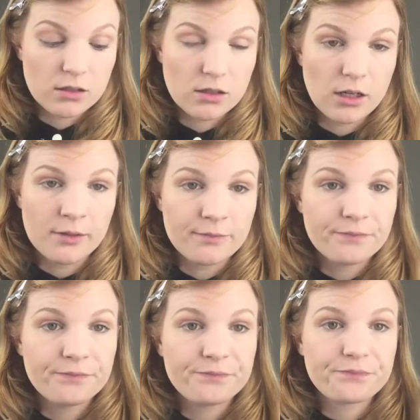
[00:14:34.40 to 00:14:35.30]
Right,
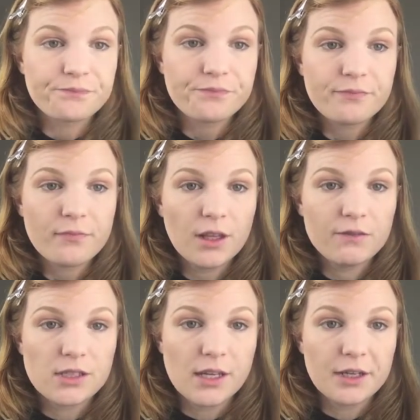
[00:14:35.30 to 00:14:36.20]

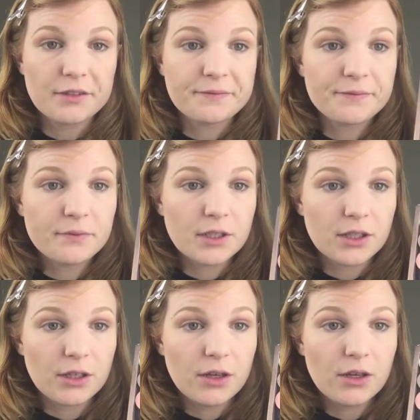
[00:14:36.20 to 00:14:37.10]
decided. I'm gonna
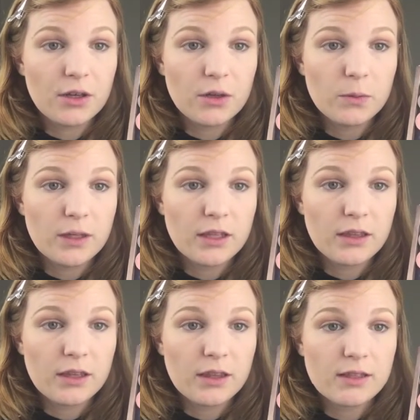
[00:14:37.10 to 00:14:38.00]
go with
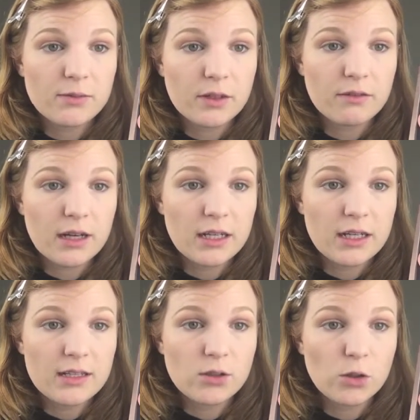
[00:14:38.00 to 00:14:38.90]
this one right
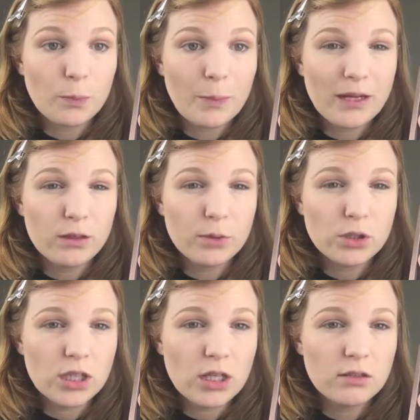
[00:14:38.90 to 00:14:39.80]
here. It's called Pedal
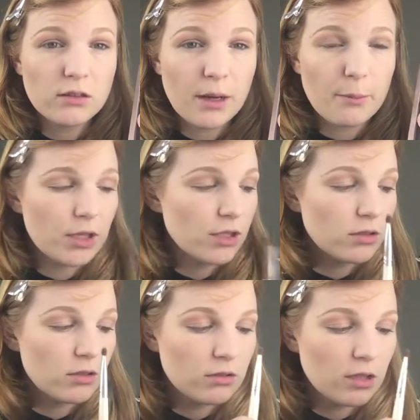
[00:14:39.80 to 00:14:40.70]
Pusher, I'm pretty
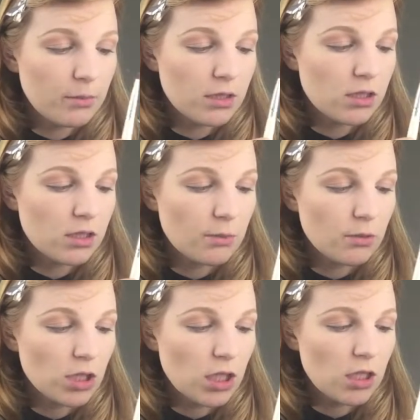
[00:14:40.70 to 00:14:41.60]
sure. Let me just double
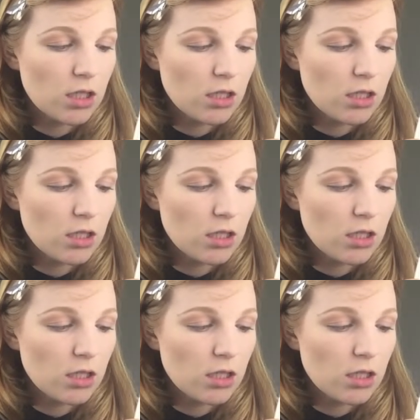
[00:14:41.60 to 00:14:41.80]
check.